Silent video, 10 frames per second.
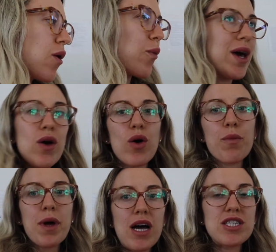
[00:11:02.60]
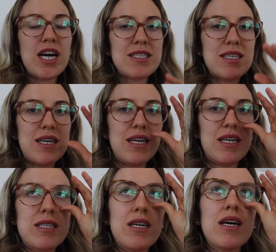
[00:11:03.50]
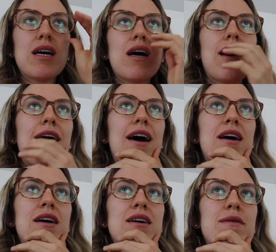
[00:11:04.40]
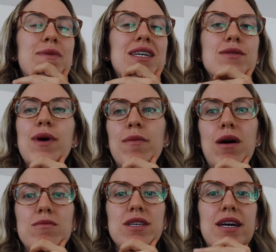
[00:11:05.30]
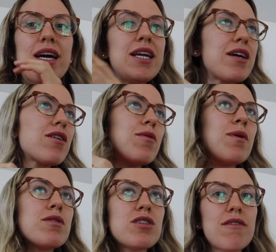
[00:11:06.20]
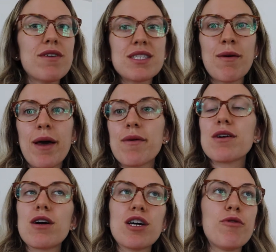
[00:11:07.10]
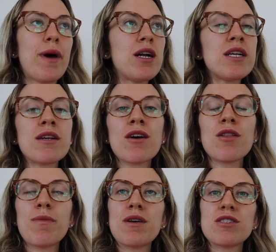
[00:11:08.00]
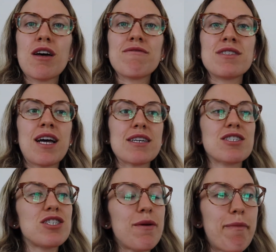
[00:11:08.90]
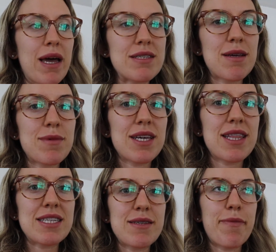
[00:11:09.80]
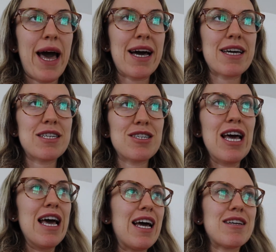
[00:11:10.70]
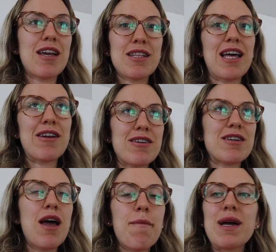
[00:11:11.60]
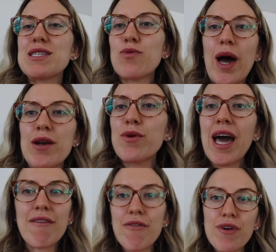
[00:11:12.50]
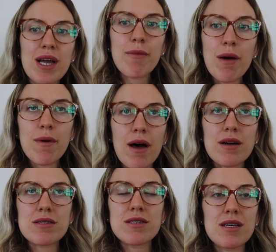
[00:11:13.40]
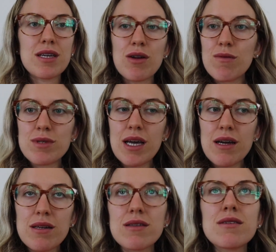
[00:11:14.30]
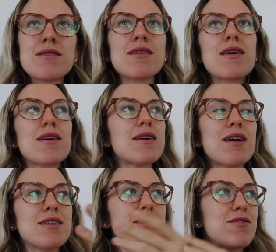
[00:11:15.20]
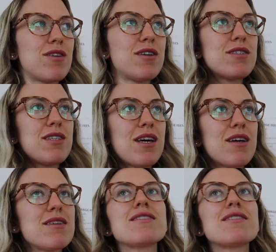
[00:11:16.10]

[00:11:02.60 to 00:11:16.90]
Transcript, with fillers: Went home, got Jackson, uh, because my mom's like, I need to go to the post office. I'm like, girl, you better need to go to the post office and actually mail something that's a package and not a letter. Because why do we have a freaking mailbox? You know what I'm saying? Like, I just don't understand.